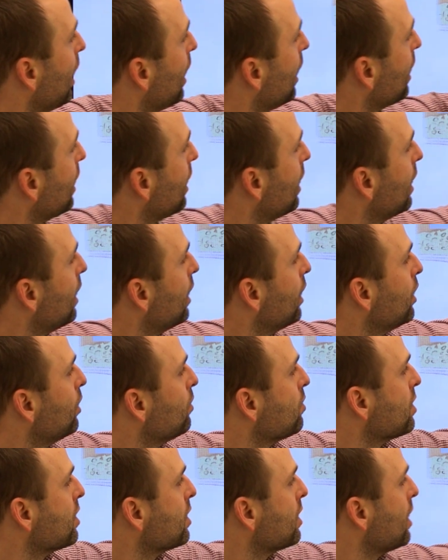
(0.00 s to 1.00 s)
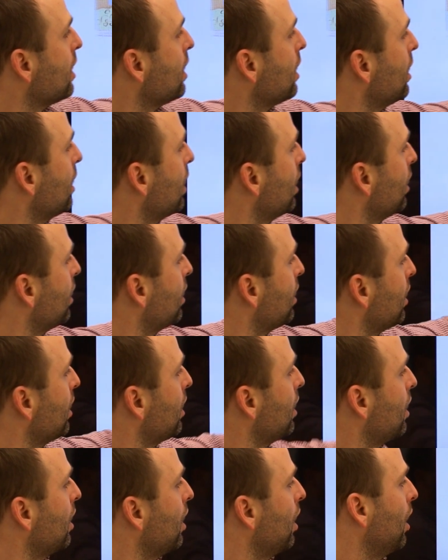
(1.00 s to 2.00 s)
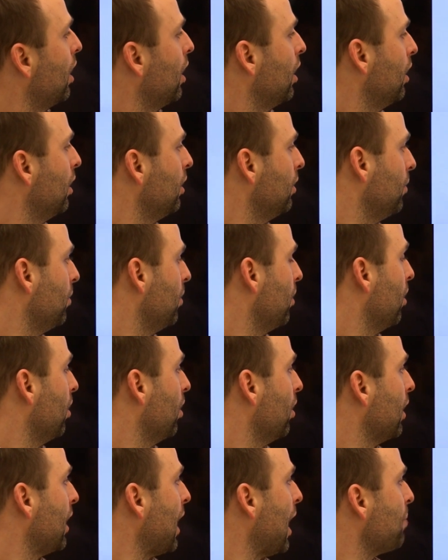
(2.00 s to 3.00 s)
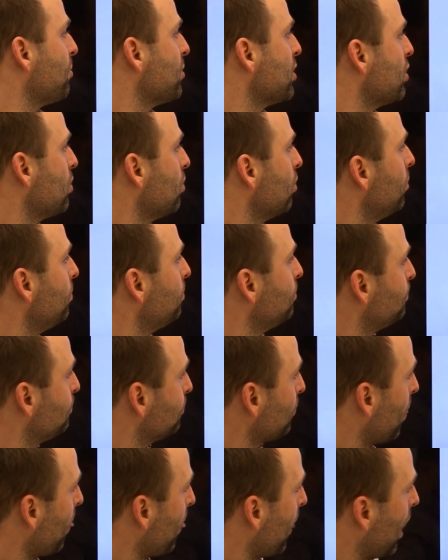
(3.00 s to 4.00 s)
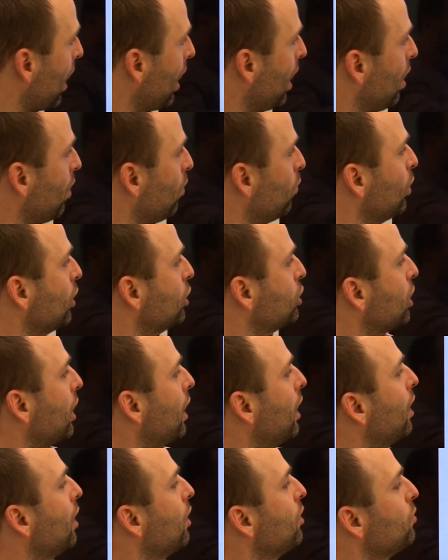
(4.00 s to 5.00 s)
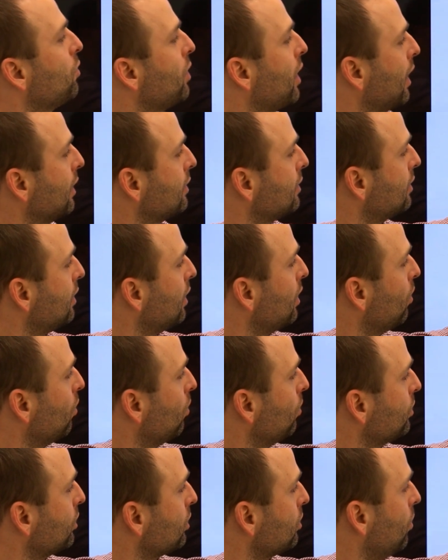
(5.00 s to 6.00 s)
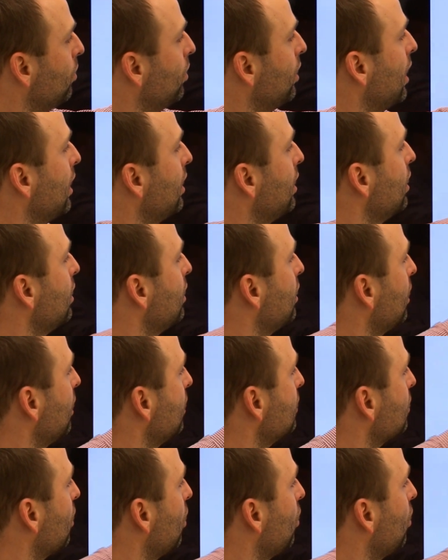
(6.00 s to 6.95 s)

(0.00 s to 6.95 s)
Here you see the capsule, which you can see also that it is